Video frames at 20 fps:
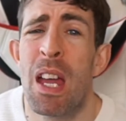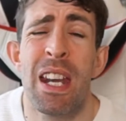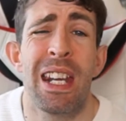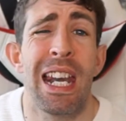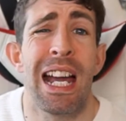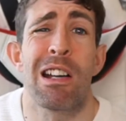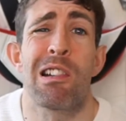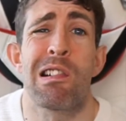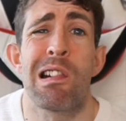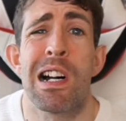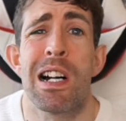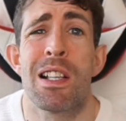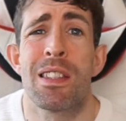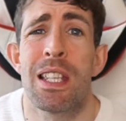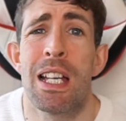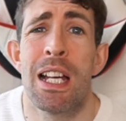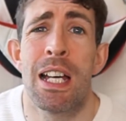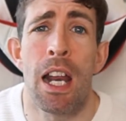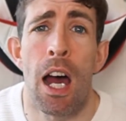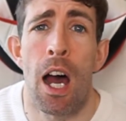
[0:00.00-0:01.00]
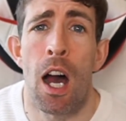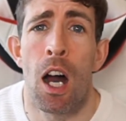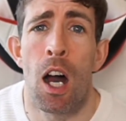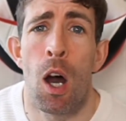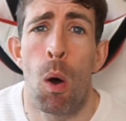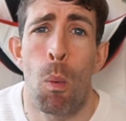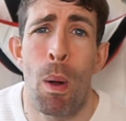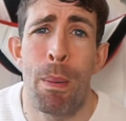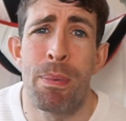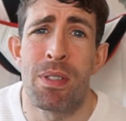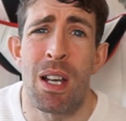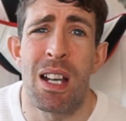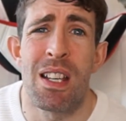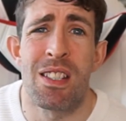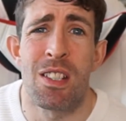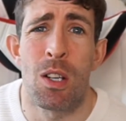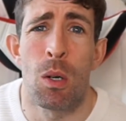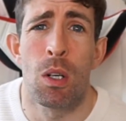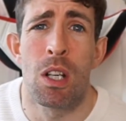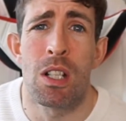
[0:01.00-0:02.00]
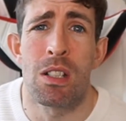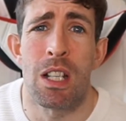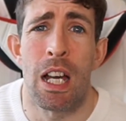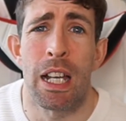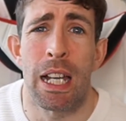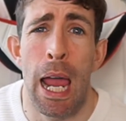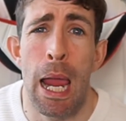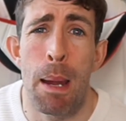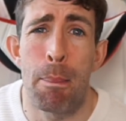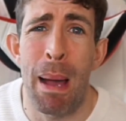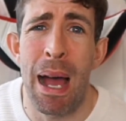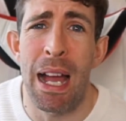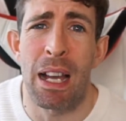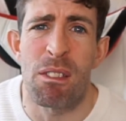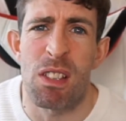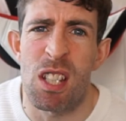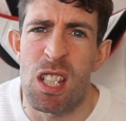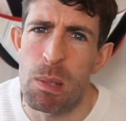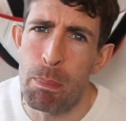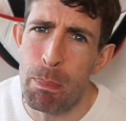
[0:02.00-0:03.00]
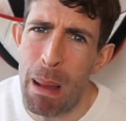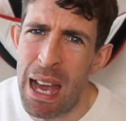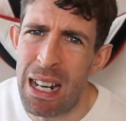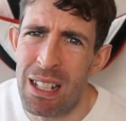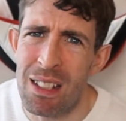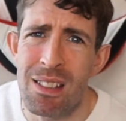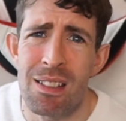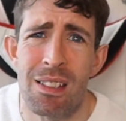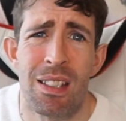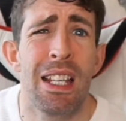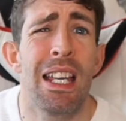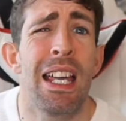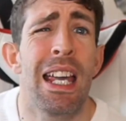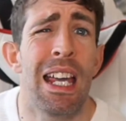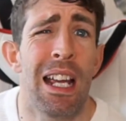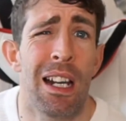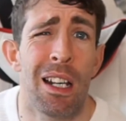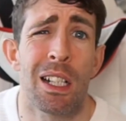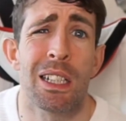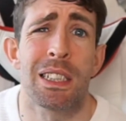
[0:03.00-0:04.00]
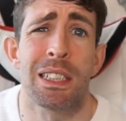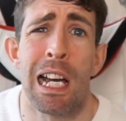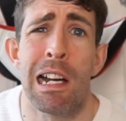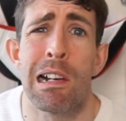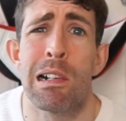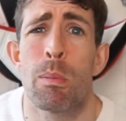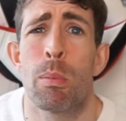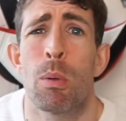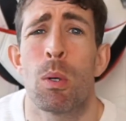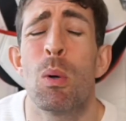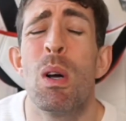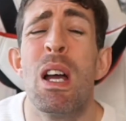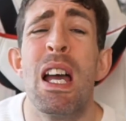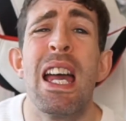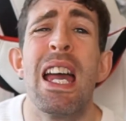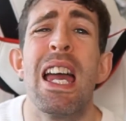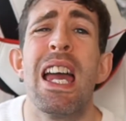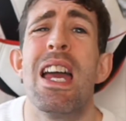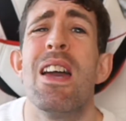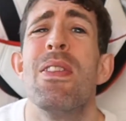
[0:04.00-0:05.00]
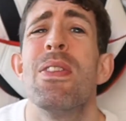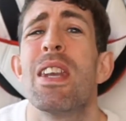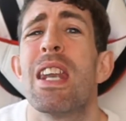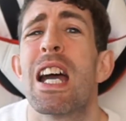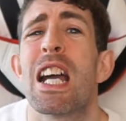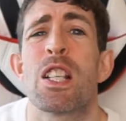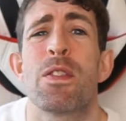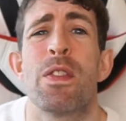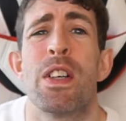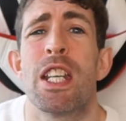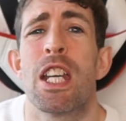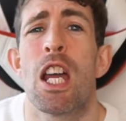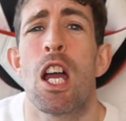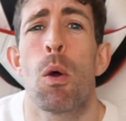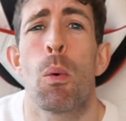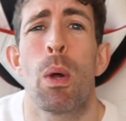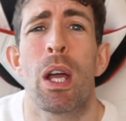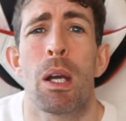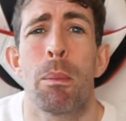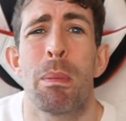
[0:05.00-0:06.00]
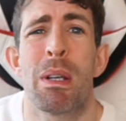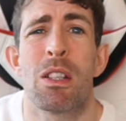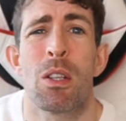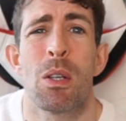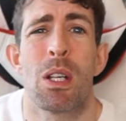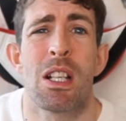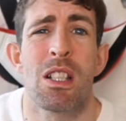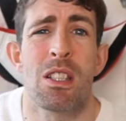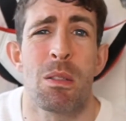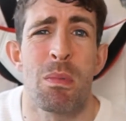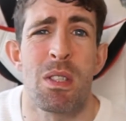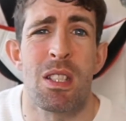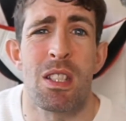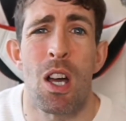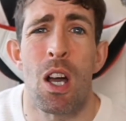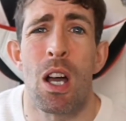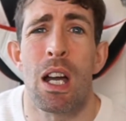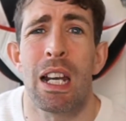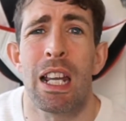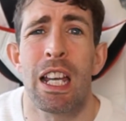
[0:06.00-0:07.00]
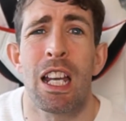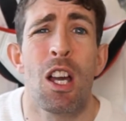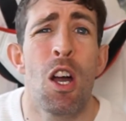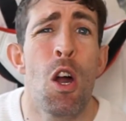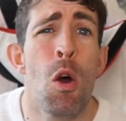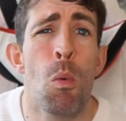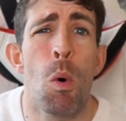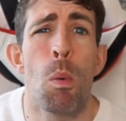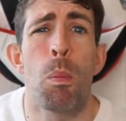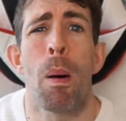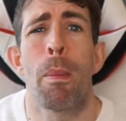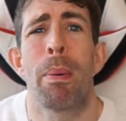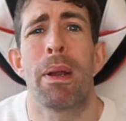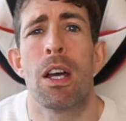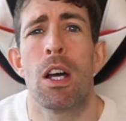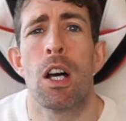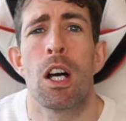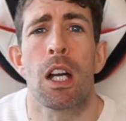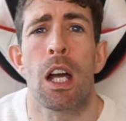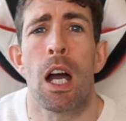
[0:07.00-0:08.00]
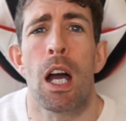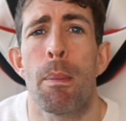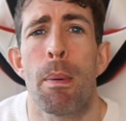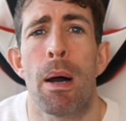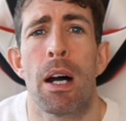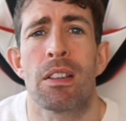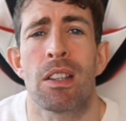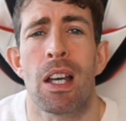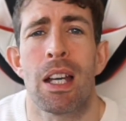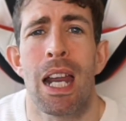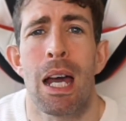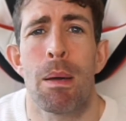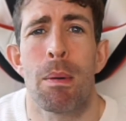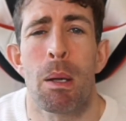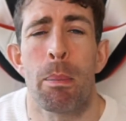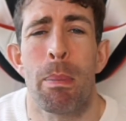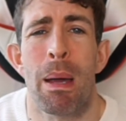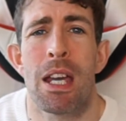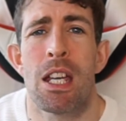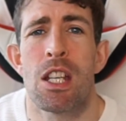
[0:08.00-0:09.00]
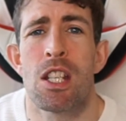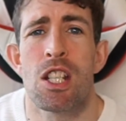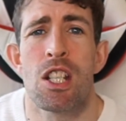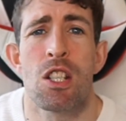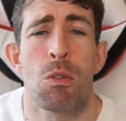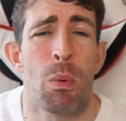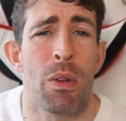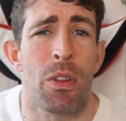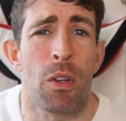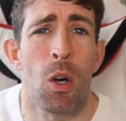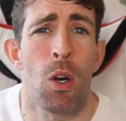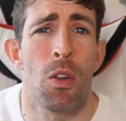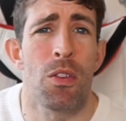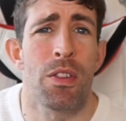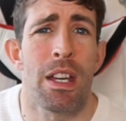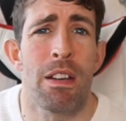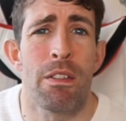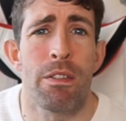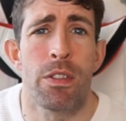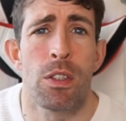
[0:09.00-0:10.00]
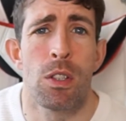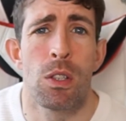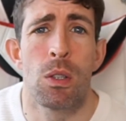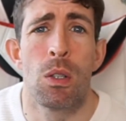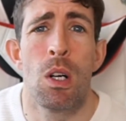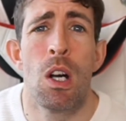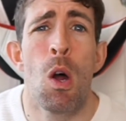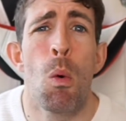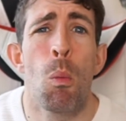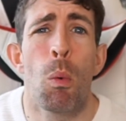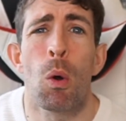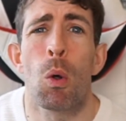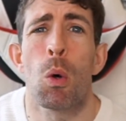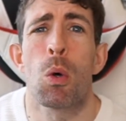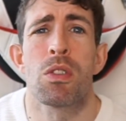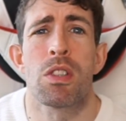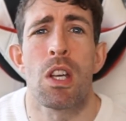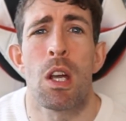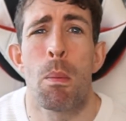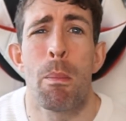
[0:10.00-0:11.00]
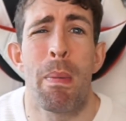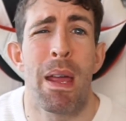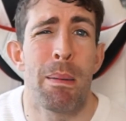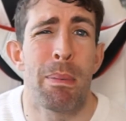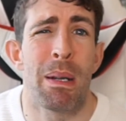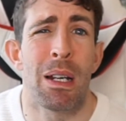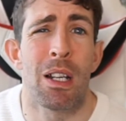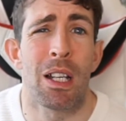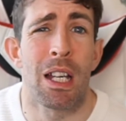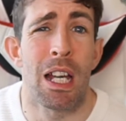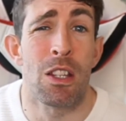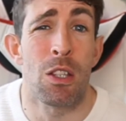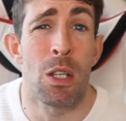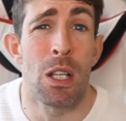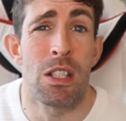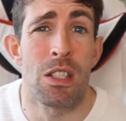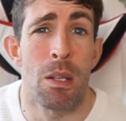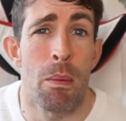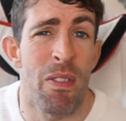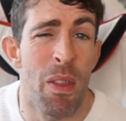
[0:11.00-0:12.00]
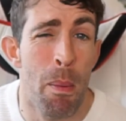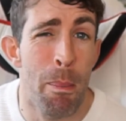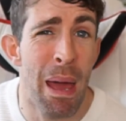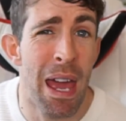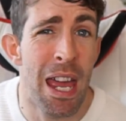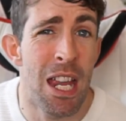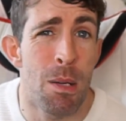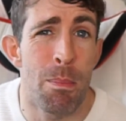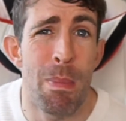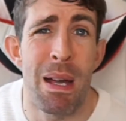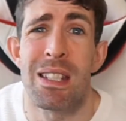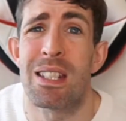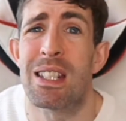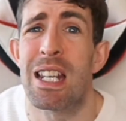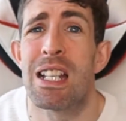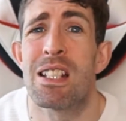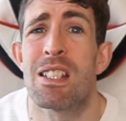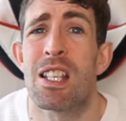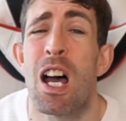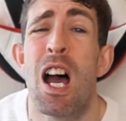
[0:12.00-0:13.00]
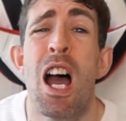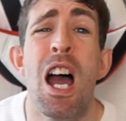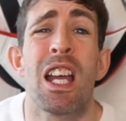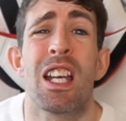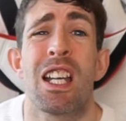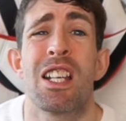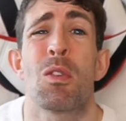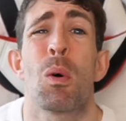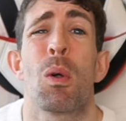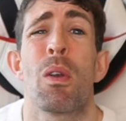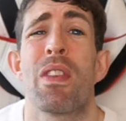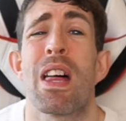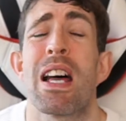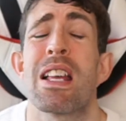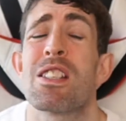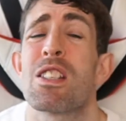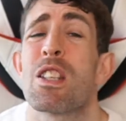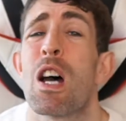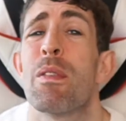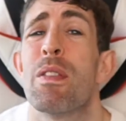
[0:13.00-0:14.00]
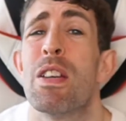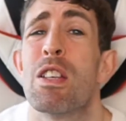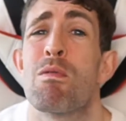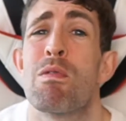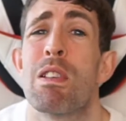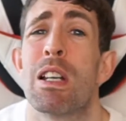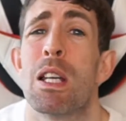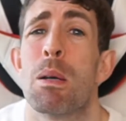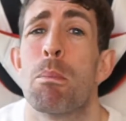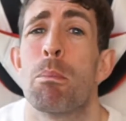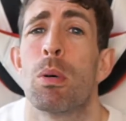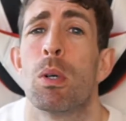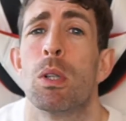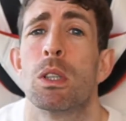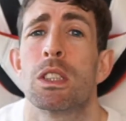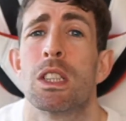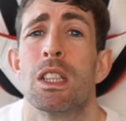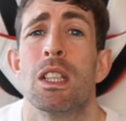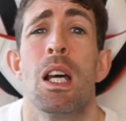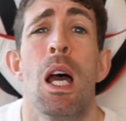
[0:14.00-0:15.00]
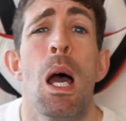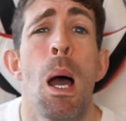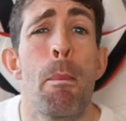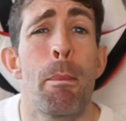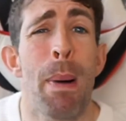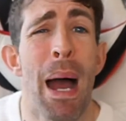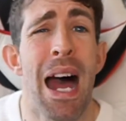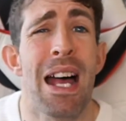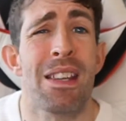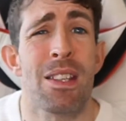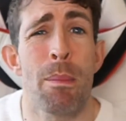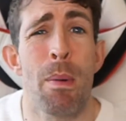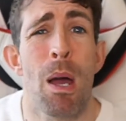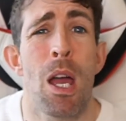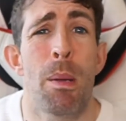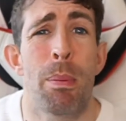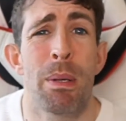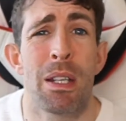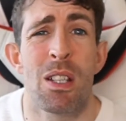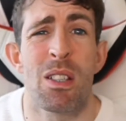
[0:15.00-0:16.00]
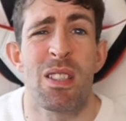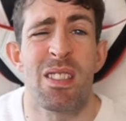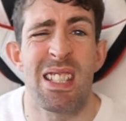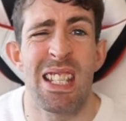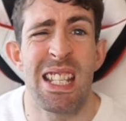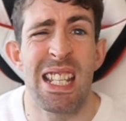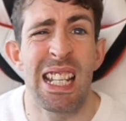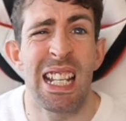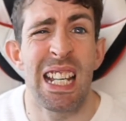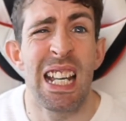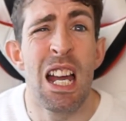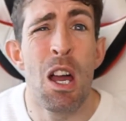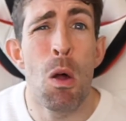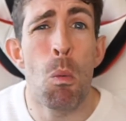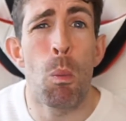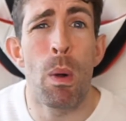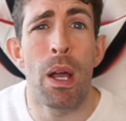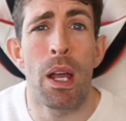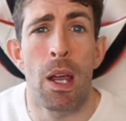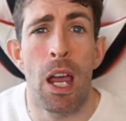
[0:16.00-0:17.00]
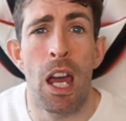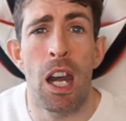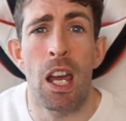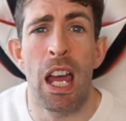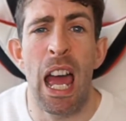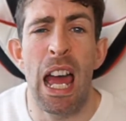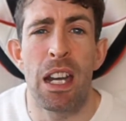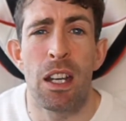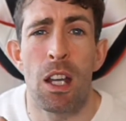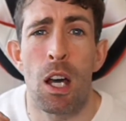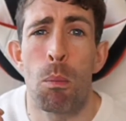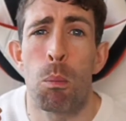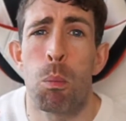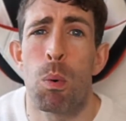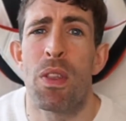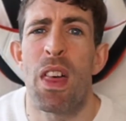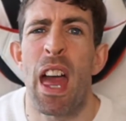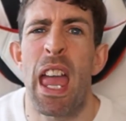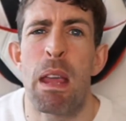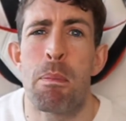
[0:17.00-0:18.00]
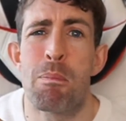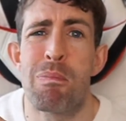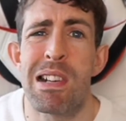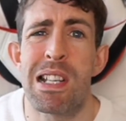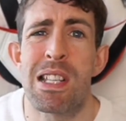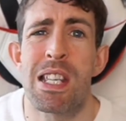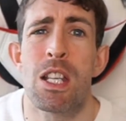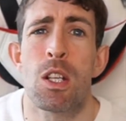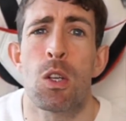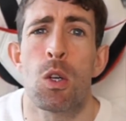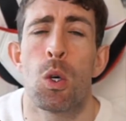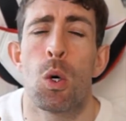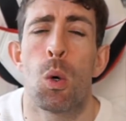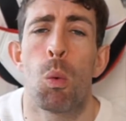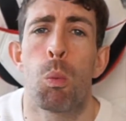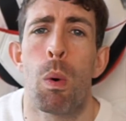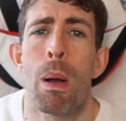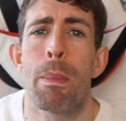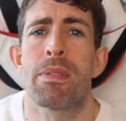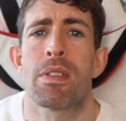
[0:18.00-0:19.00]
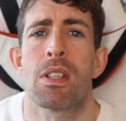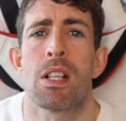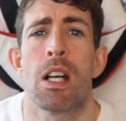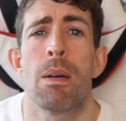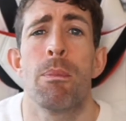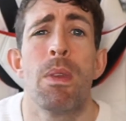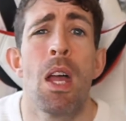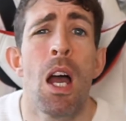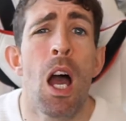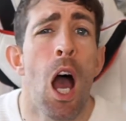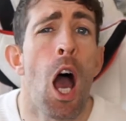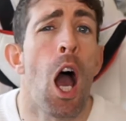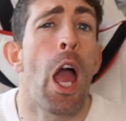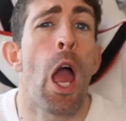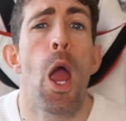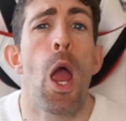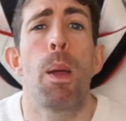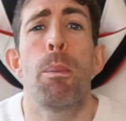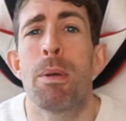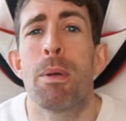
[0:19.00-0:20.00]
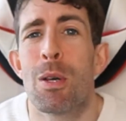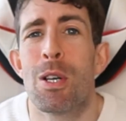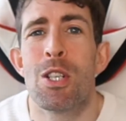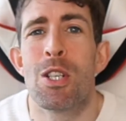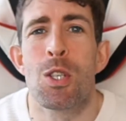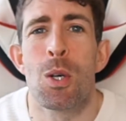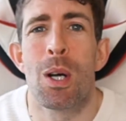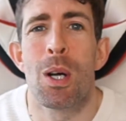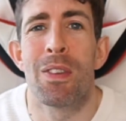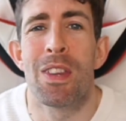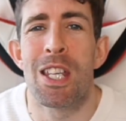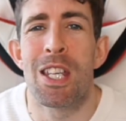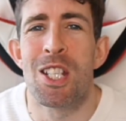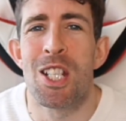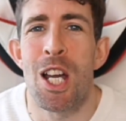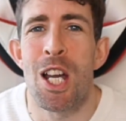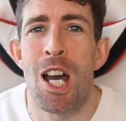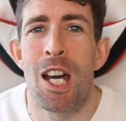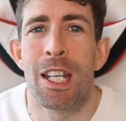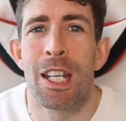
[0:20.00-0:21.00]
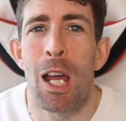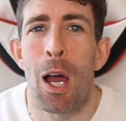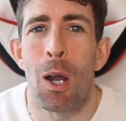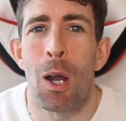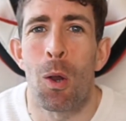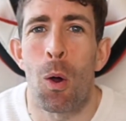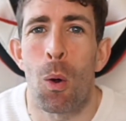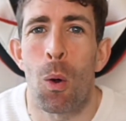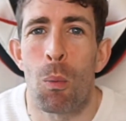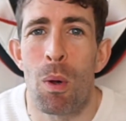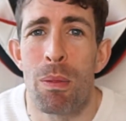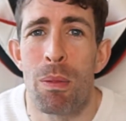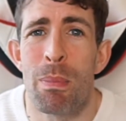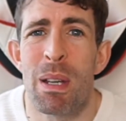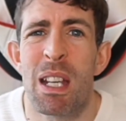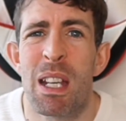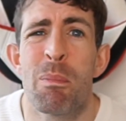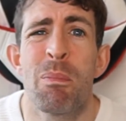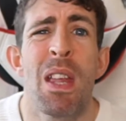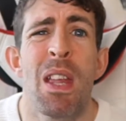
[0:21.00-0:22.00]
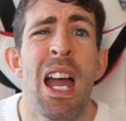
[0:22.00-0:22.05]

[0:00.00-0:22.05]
Now, granted, our website still looks like a bag of spanners. It looks terrible. In the next video, we're going to be doing some styling. We'll probably hook our dynamic pages with Contentful. We'll also maybe look at doing some of the page metadata, because all of that stuff is really important. But as I'm hoping you're seeing, we're going to end up with a pretty cool website. I hope you're enjoying the journey along with me.